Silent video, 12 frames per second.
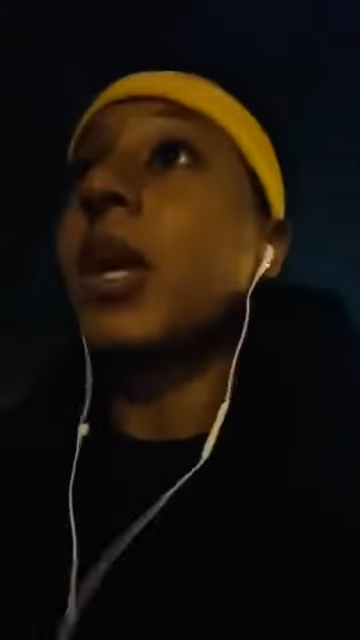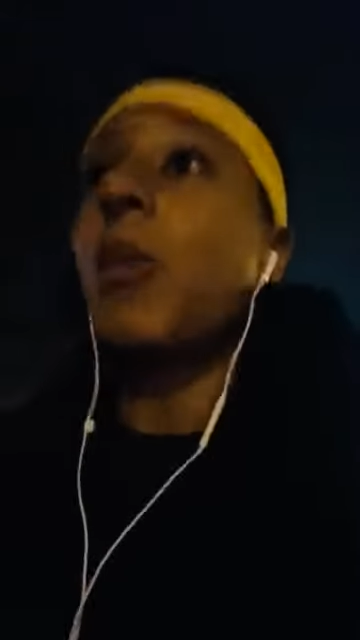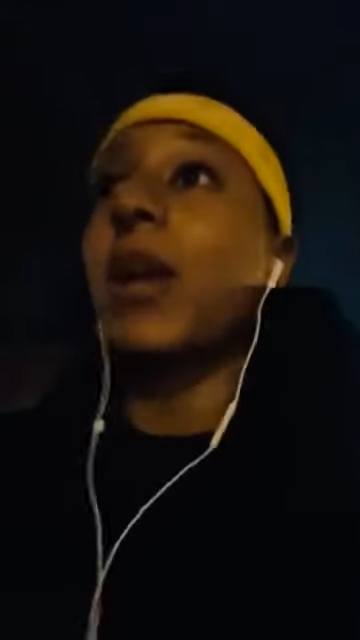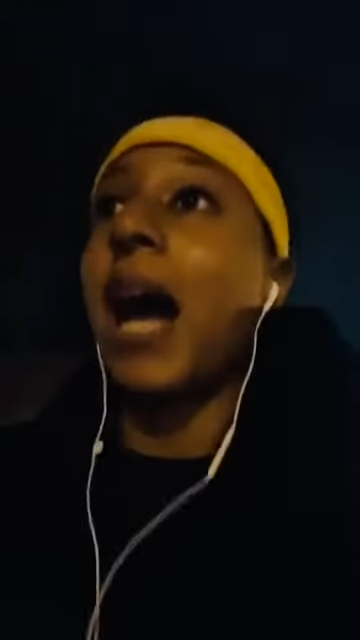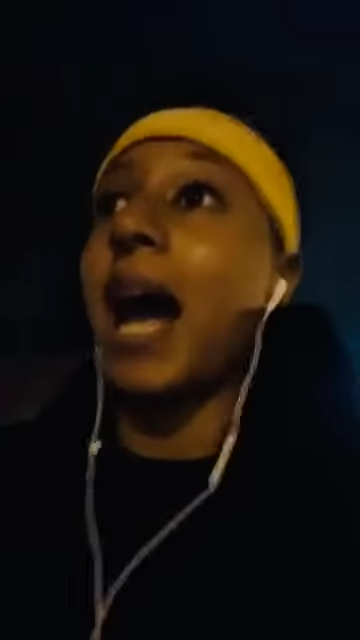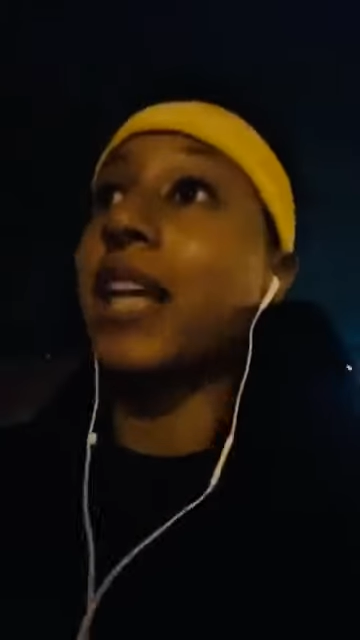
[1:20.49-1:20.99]

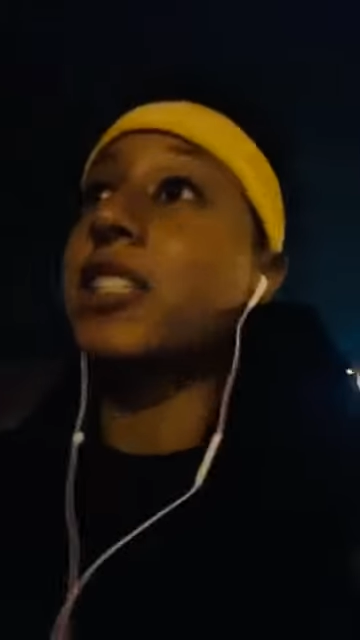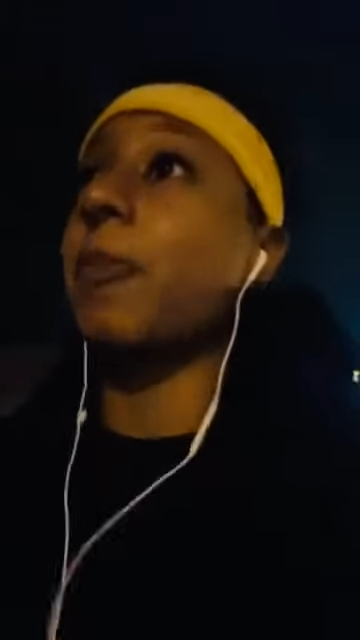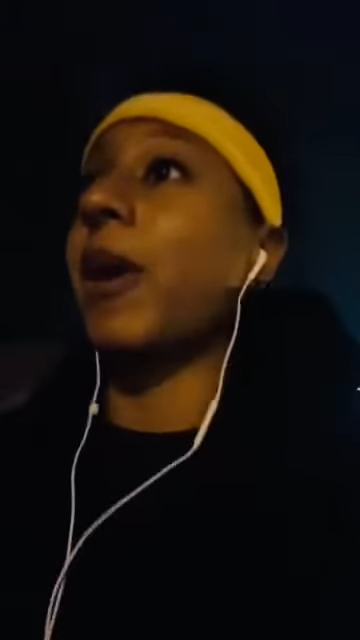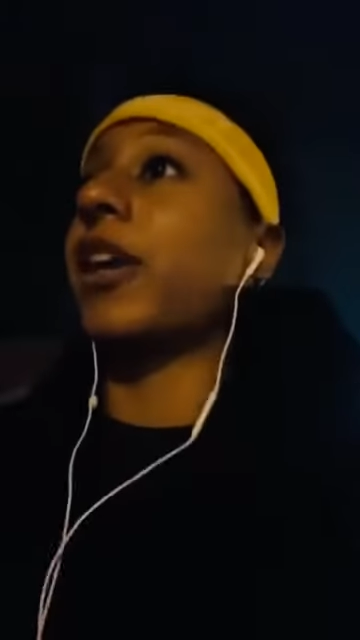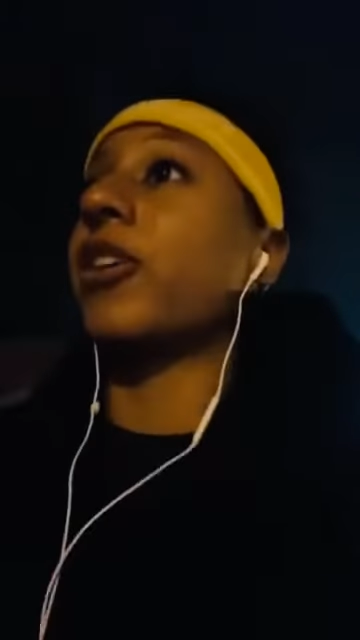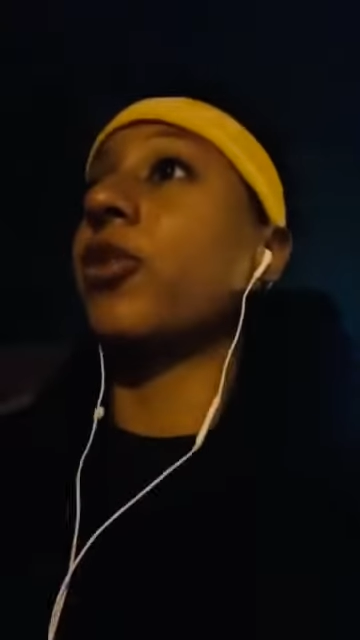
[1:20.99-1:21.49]
with an
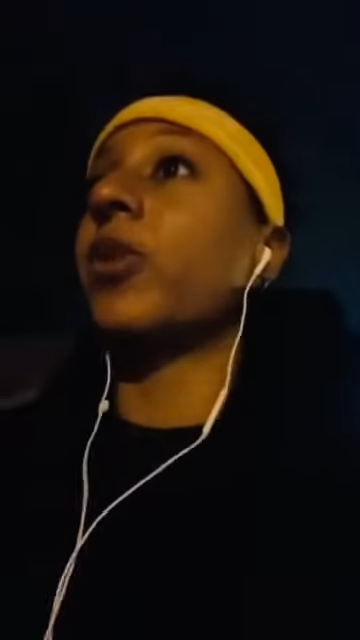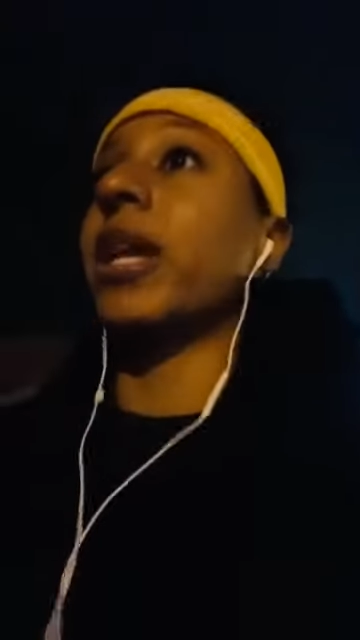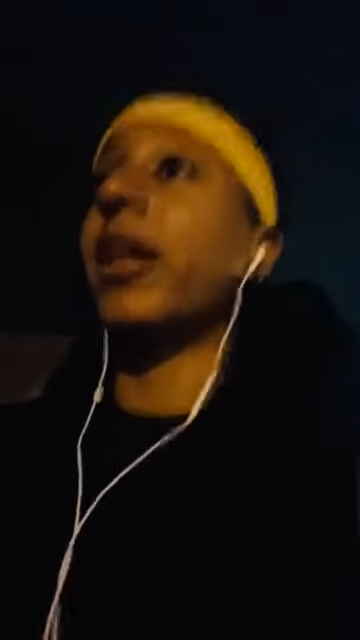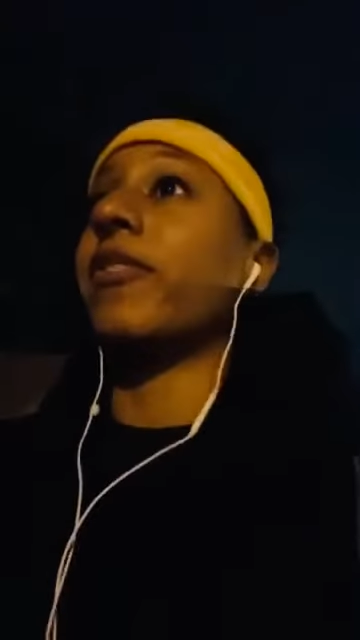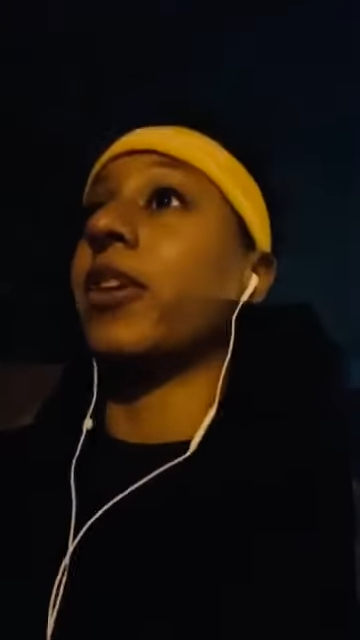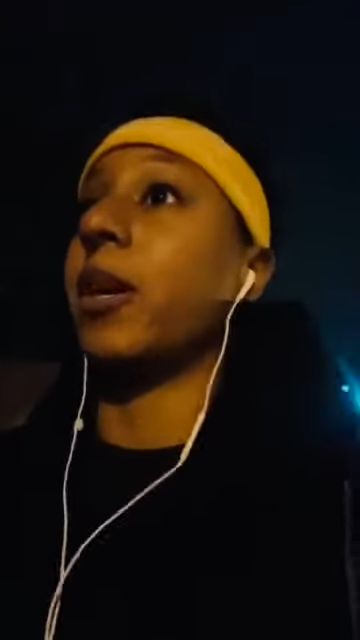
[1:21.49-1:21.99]
icebreaker you'll
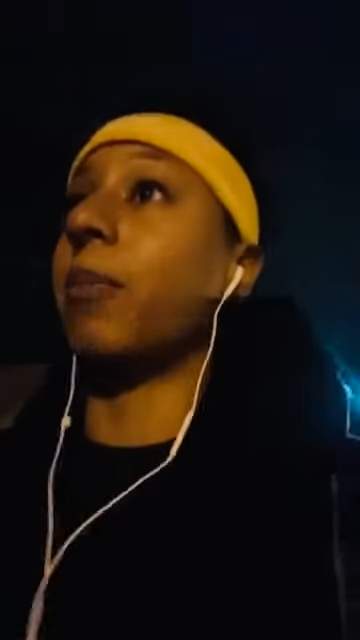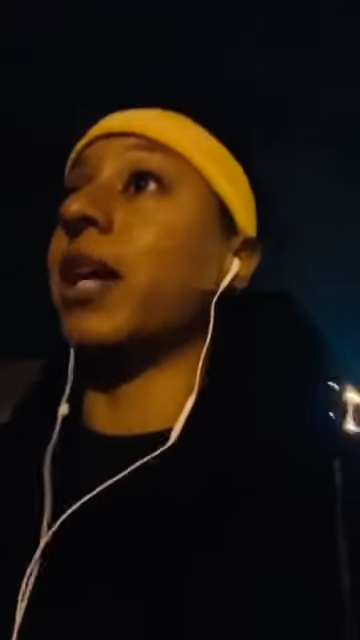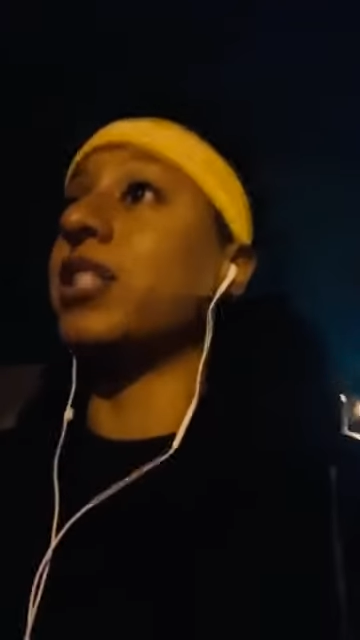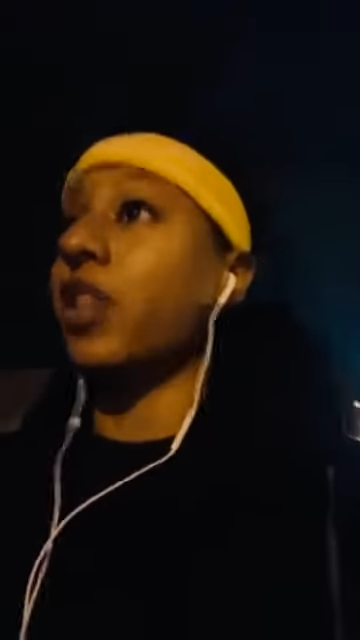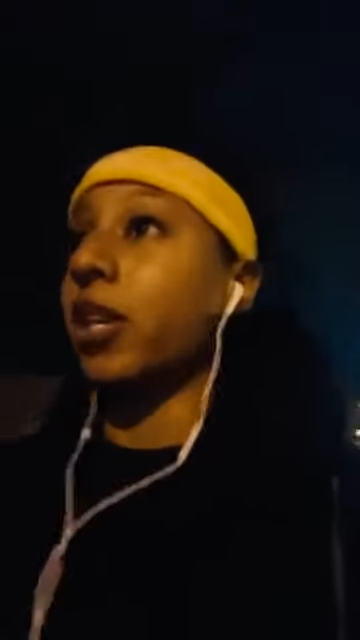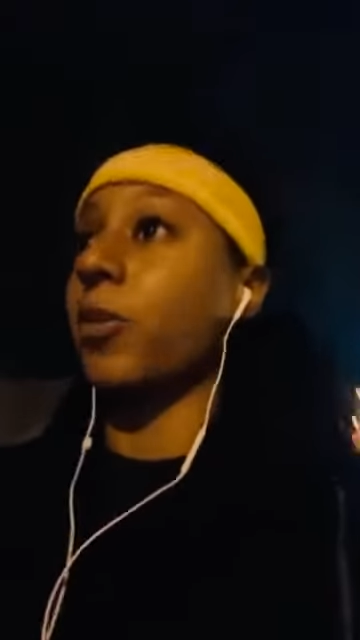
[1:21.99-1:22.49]
give them
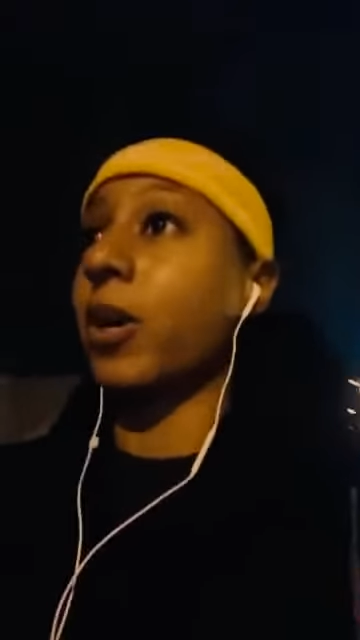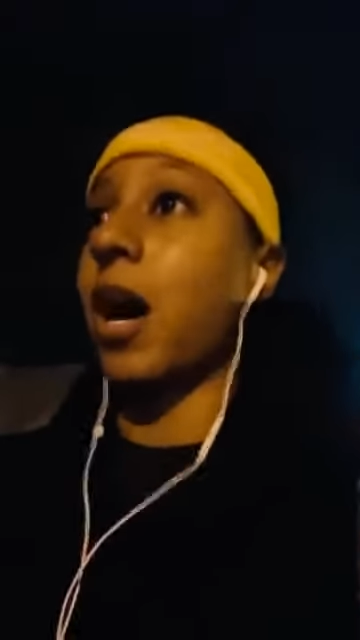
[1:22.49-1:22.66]
a genuine